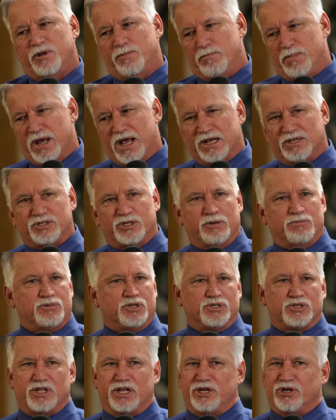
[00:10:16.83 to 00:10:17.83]
It backs up
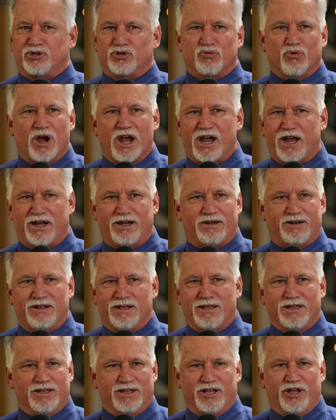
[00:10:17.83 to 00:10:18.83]
just like a drain
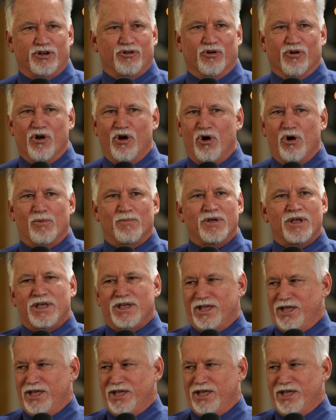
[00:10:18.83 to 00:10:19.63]
in your home,